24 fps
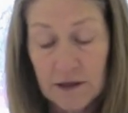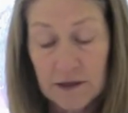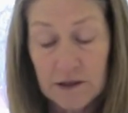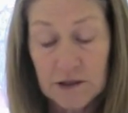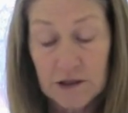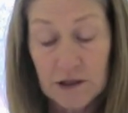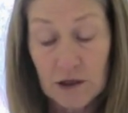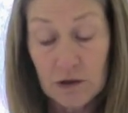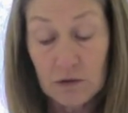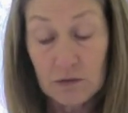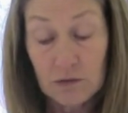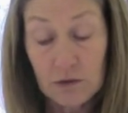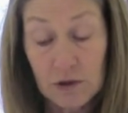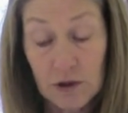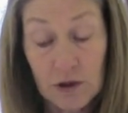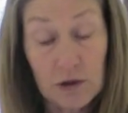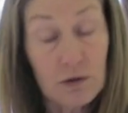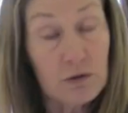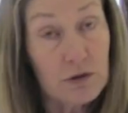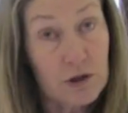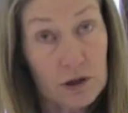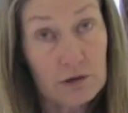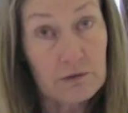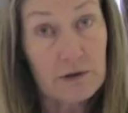So
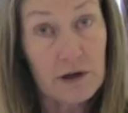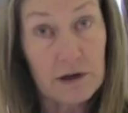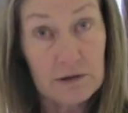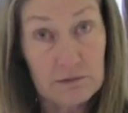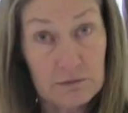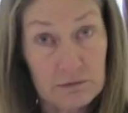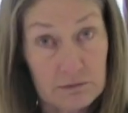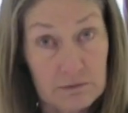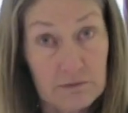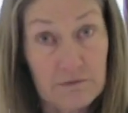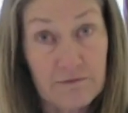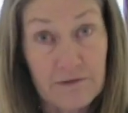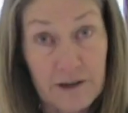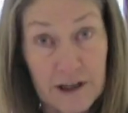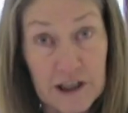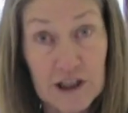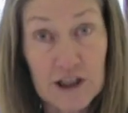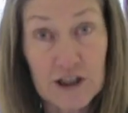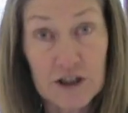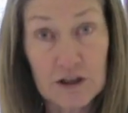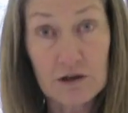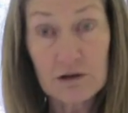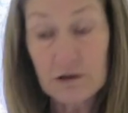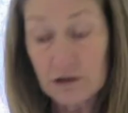use your own
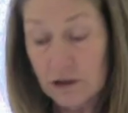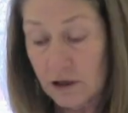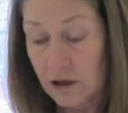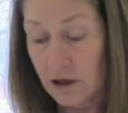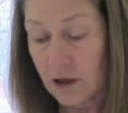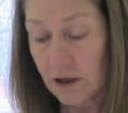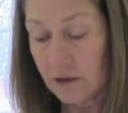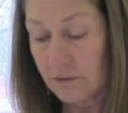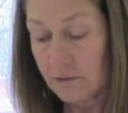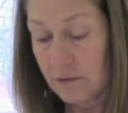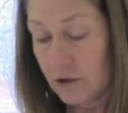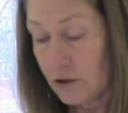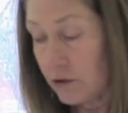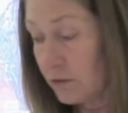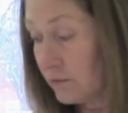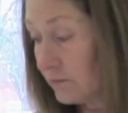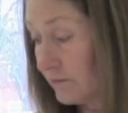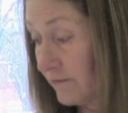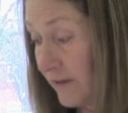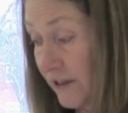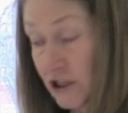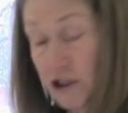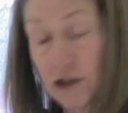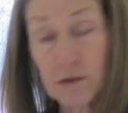fresh stock, your
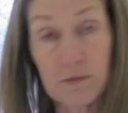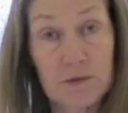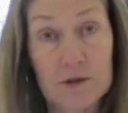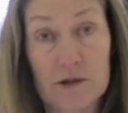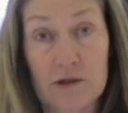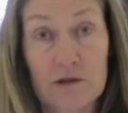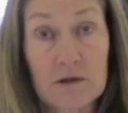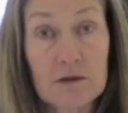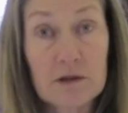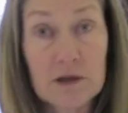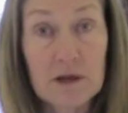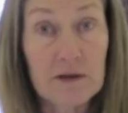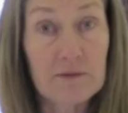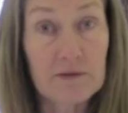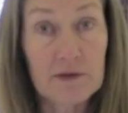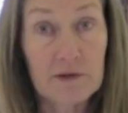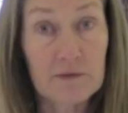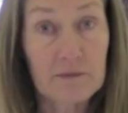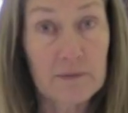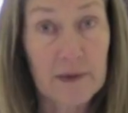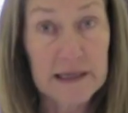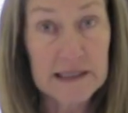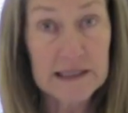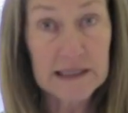vegetable stock if
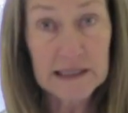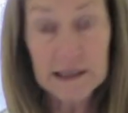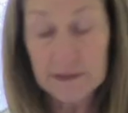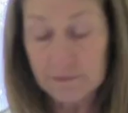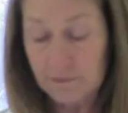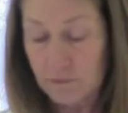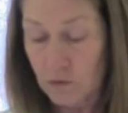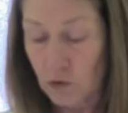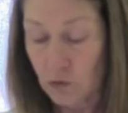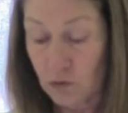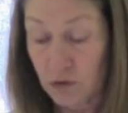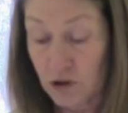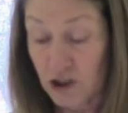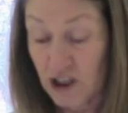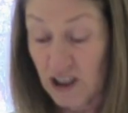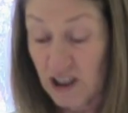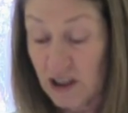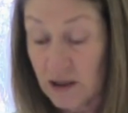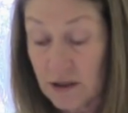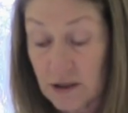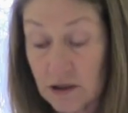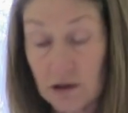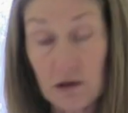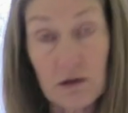you've made it, or
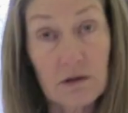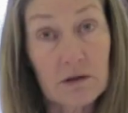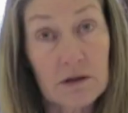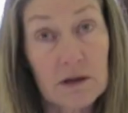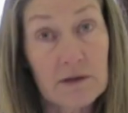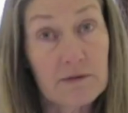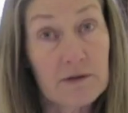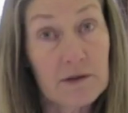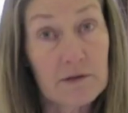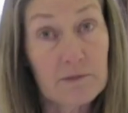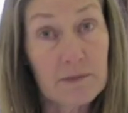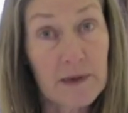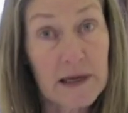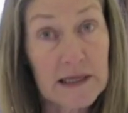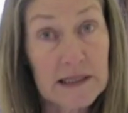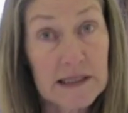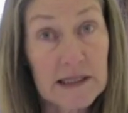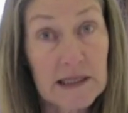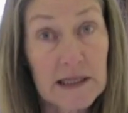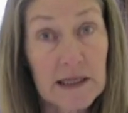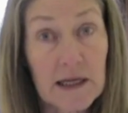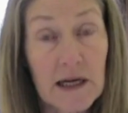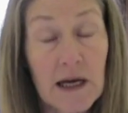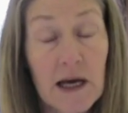chicken stock if you've made
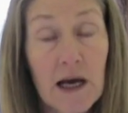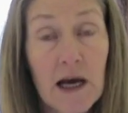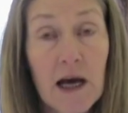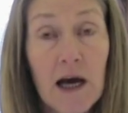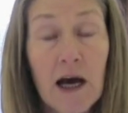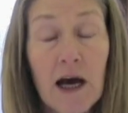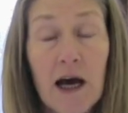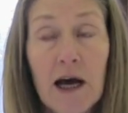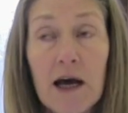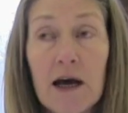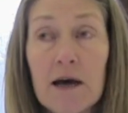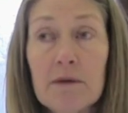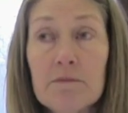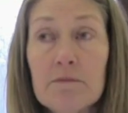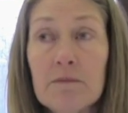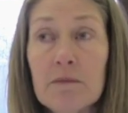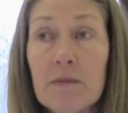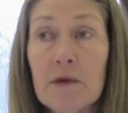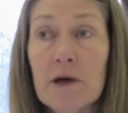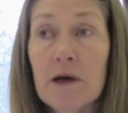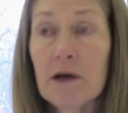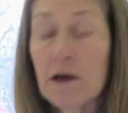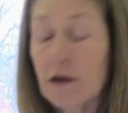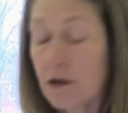it.
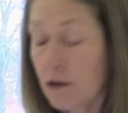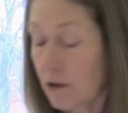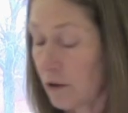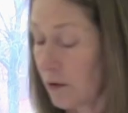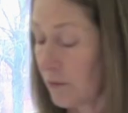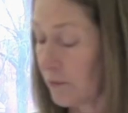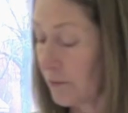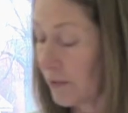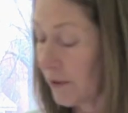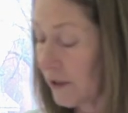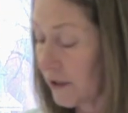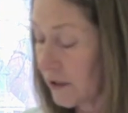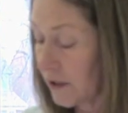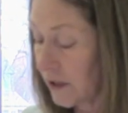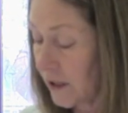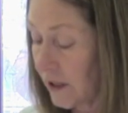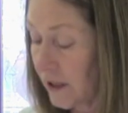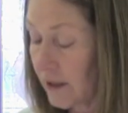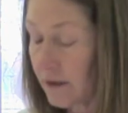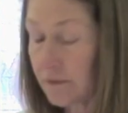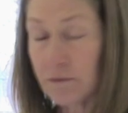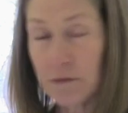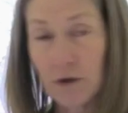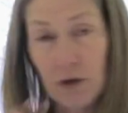But
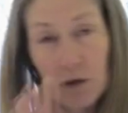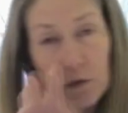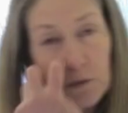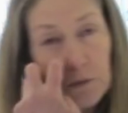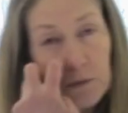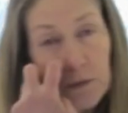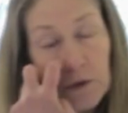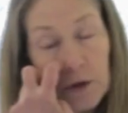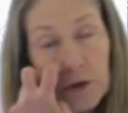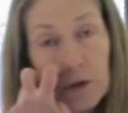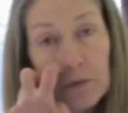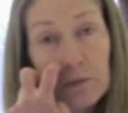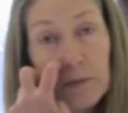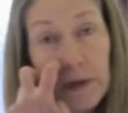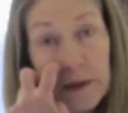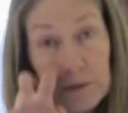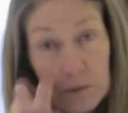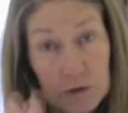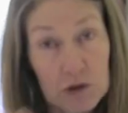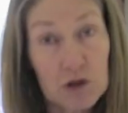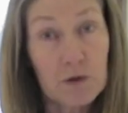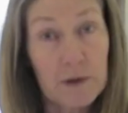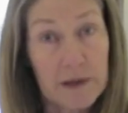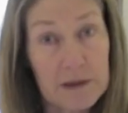you might
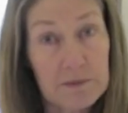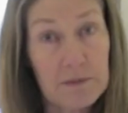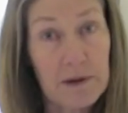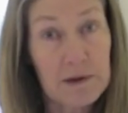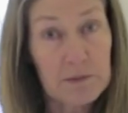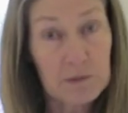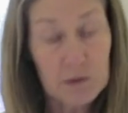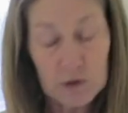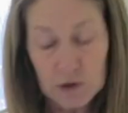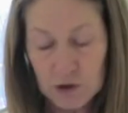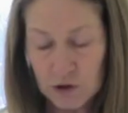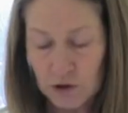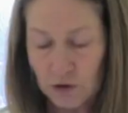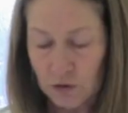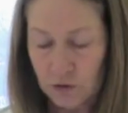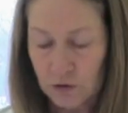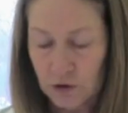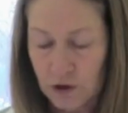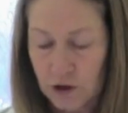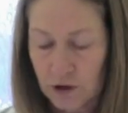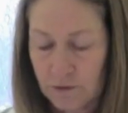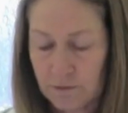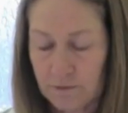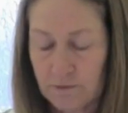want to add a bit more
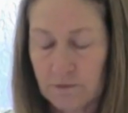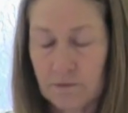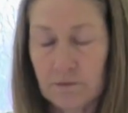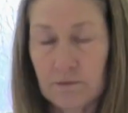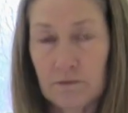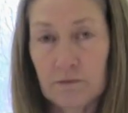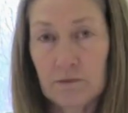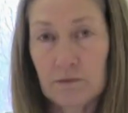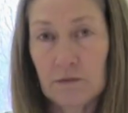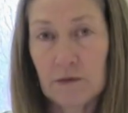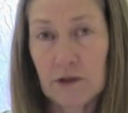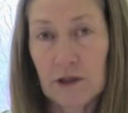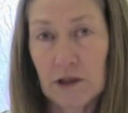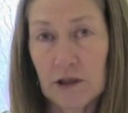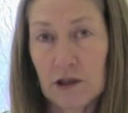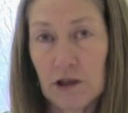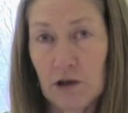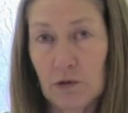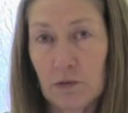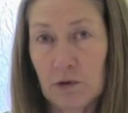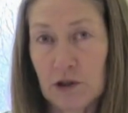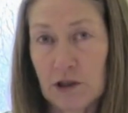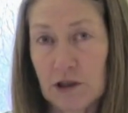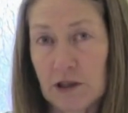salt than
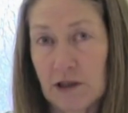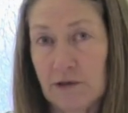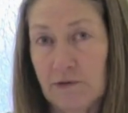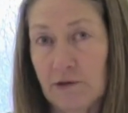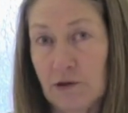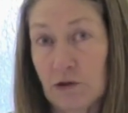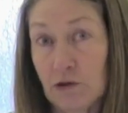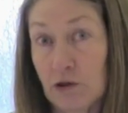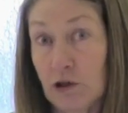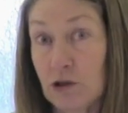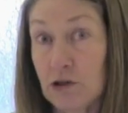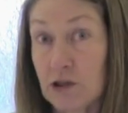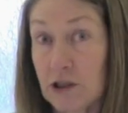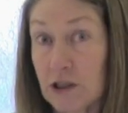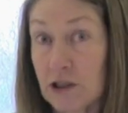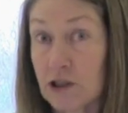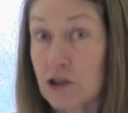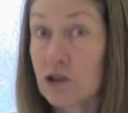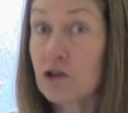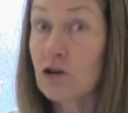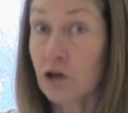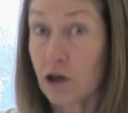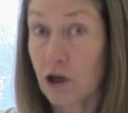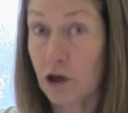you would if you're using a
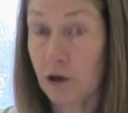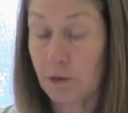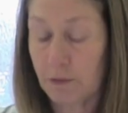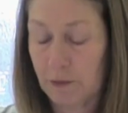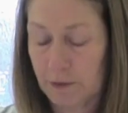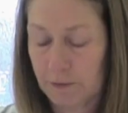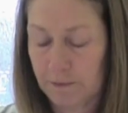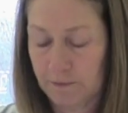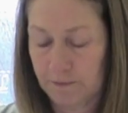stock cube.